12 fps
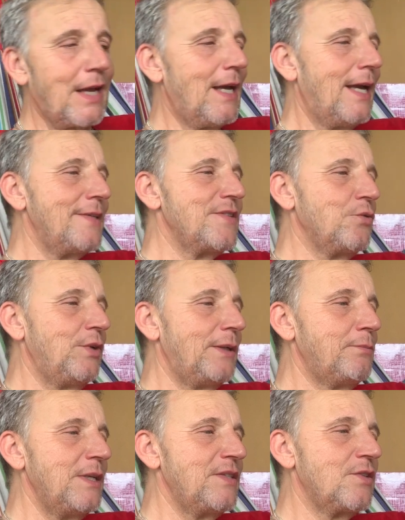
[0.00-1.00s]
And so
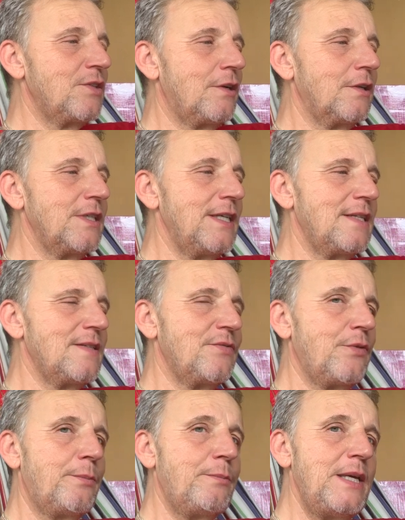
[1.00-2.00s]
let me start. Yes,
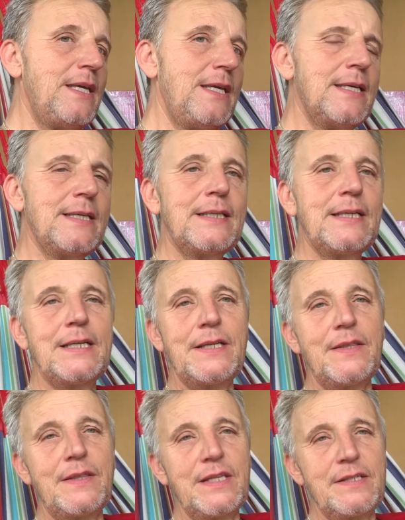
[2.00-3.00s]
for me,
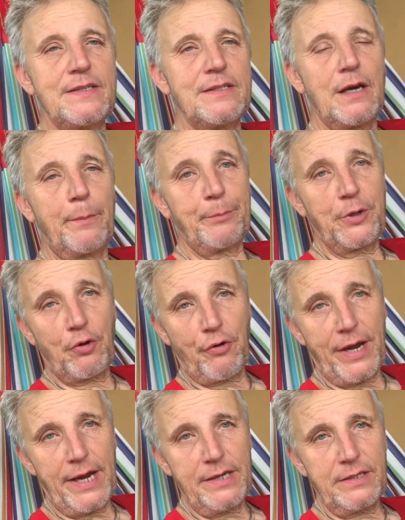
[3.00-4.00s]
this
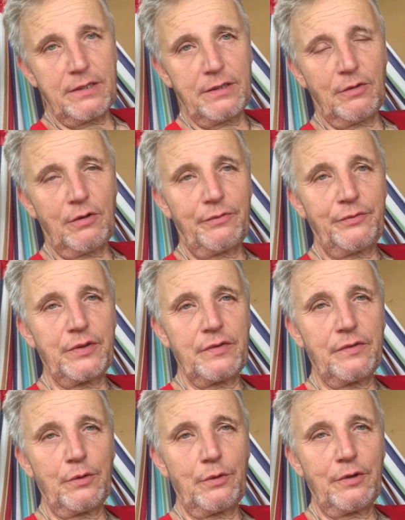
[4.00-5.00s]
upgrade of the
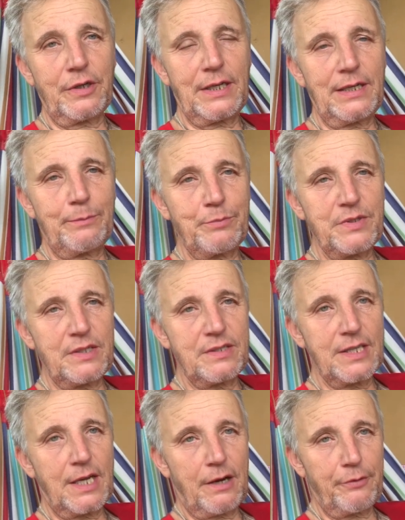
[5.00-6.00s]
solar eclipse is
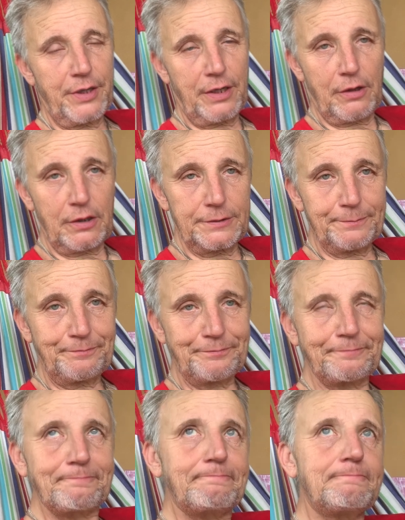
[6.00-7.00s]
carrying on.
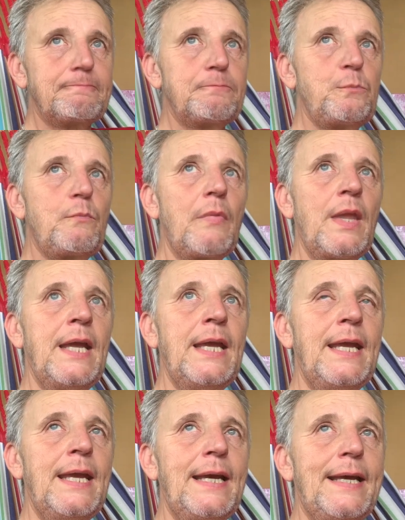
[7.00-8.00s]

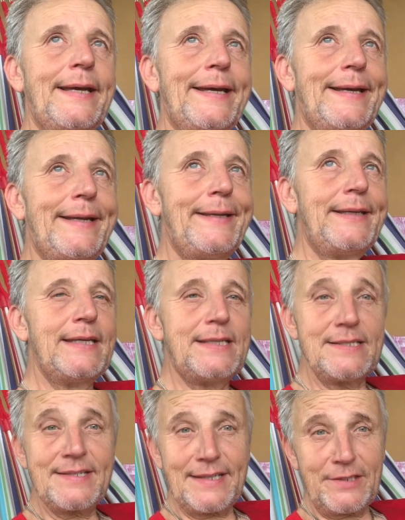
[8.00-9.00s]
And it
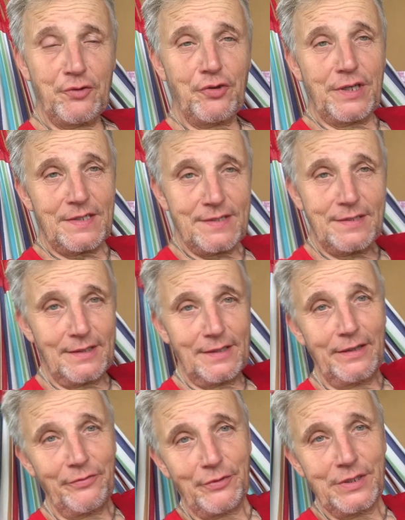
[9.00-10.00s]
is interesting, and
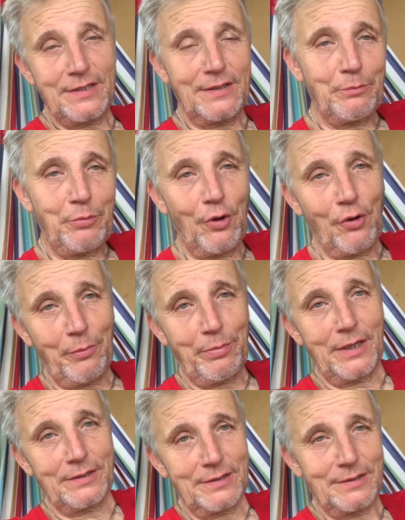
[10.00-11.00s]
I've written a blog
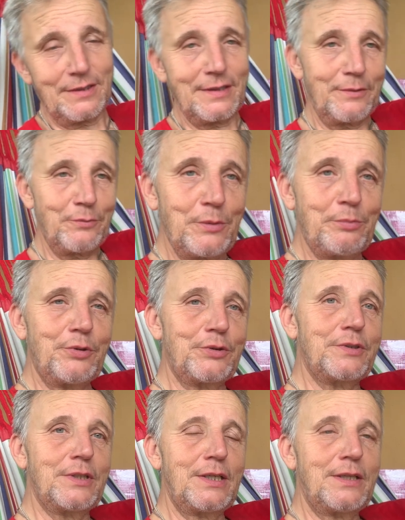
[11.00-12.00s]
about it that I
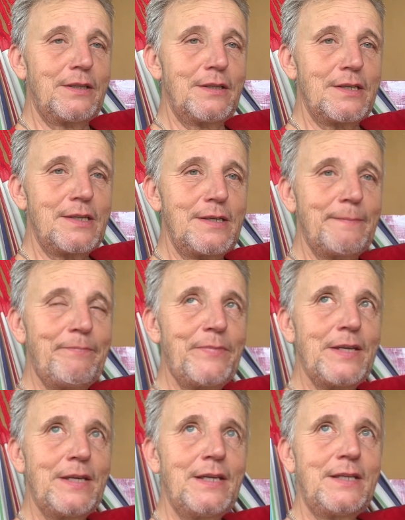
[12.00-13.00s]
put in the
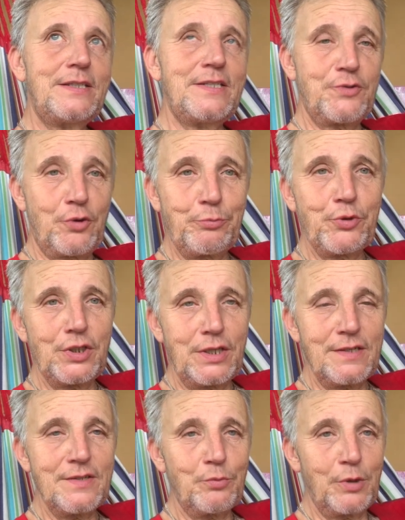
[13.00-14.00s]
description
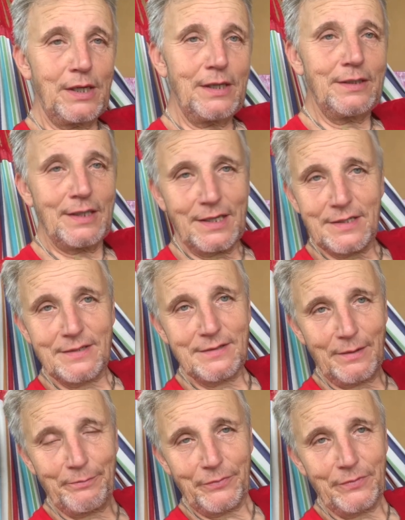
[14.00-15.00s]
as well as
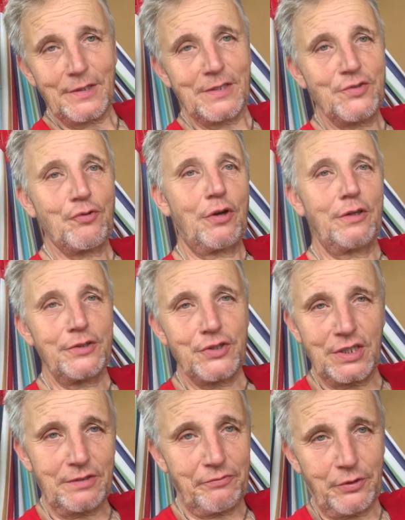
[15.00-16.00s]
some
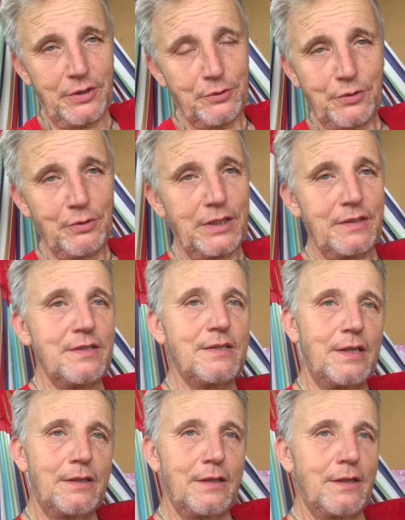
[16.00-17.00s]
astrology for you to
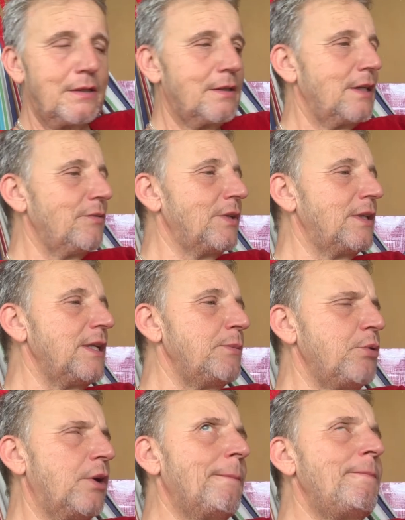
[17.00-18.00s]
understand that even
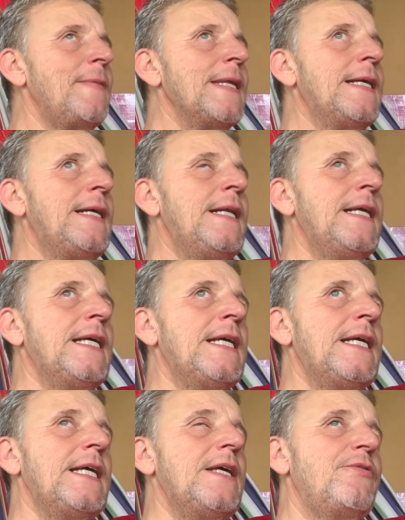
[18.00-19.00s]
deeper.
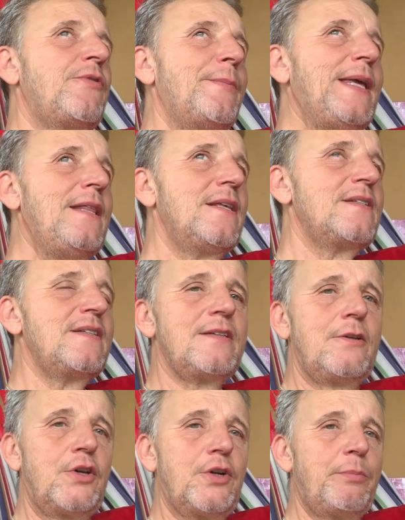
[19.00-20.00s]
For me, this is a
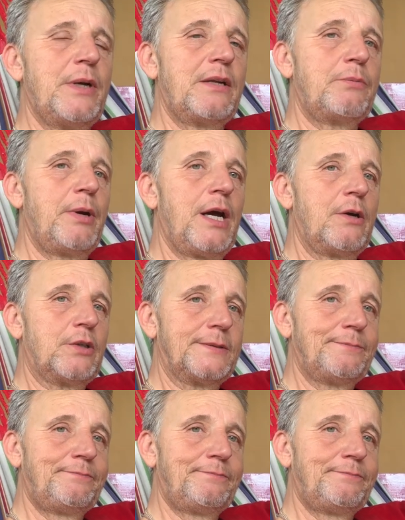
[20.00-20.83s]
lot about power.